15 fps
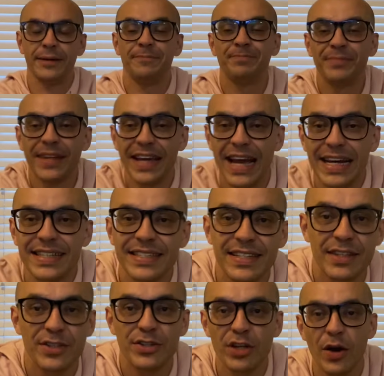Yes.
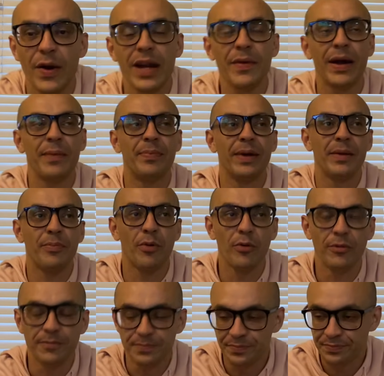So anyway, people,
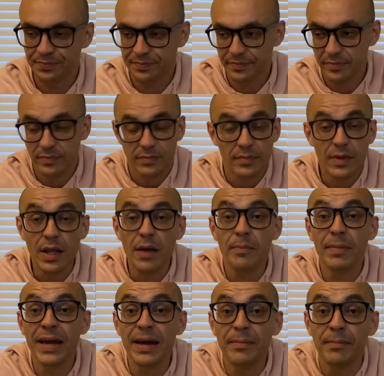
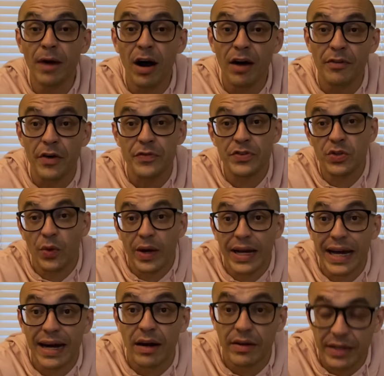me and Marv have sorted
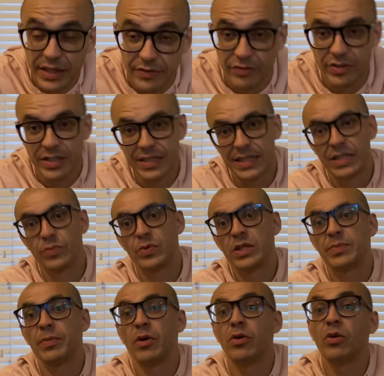out our differences. We
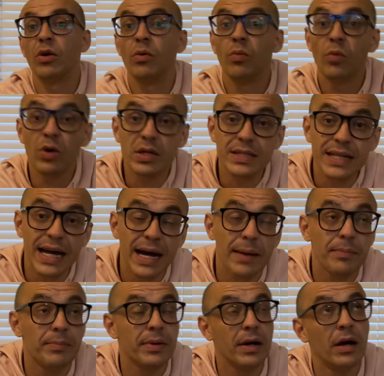spoke on WhatsApp.
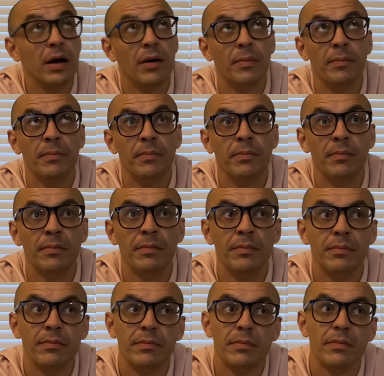
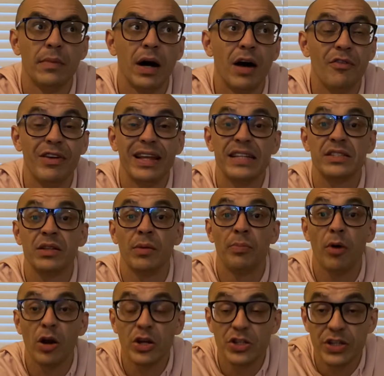I released an
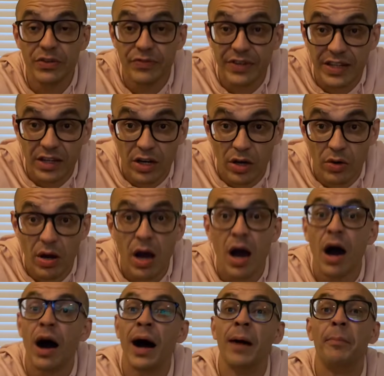apology video.
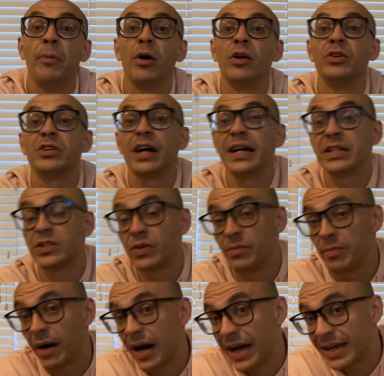I apologized to him
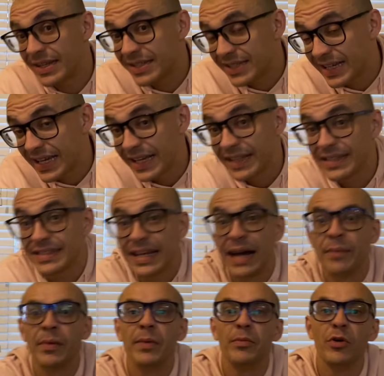behind the scenes, and
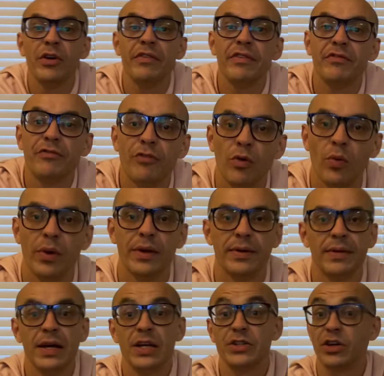we're moving forward.
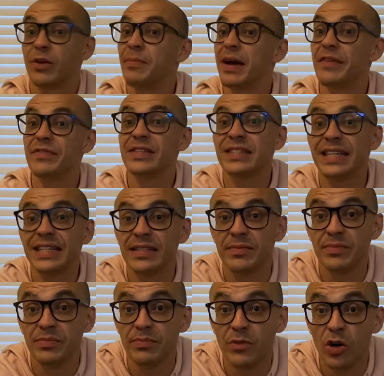So you may even see
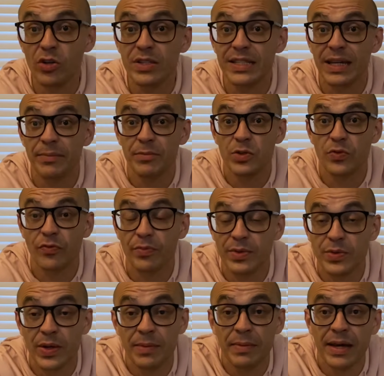some content
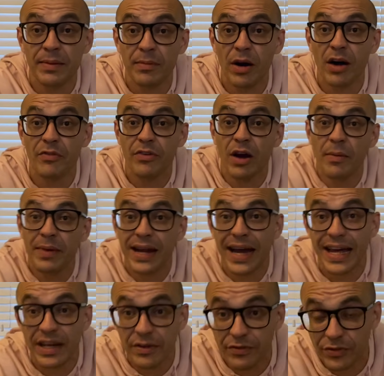between me and Marv coming out
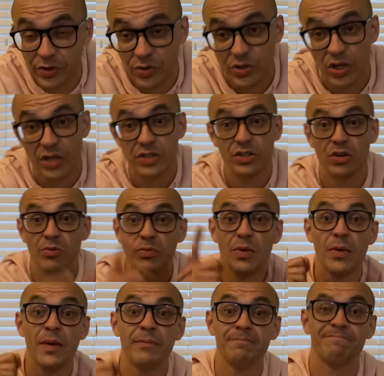in the future. So
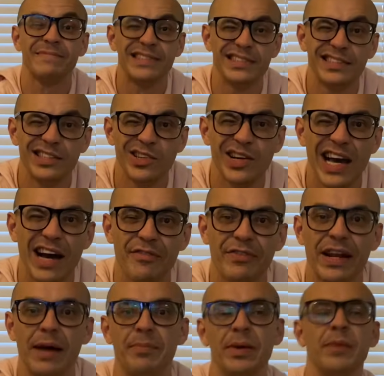look out for
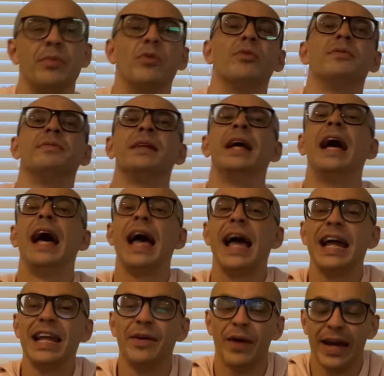that, people.
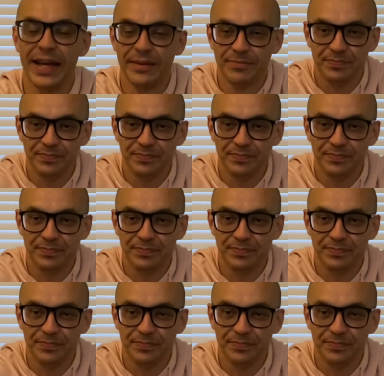Anyway,